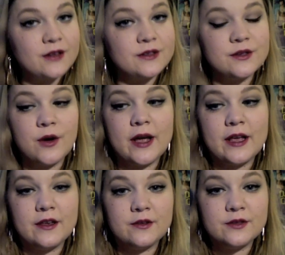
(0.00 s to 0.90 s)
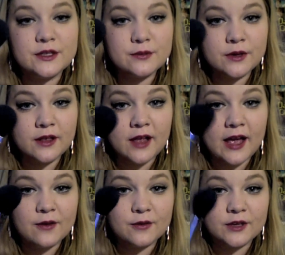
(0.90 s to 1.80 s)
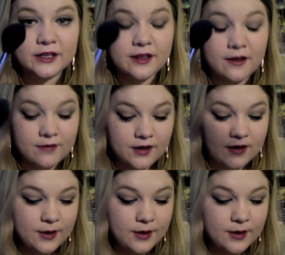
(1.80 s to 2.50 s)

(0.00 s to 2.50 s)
so I use this one a lot, really love it.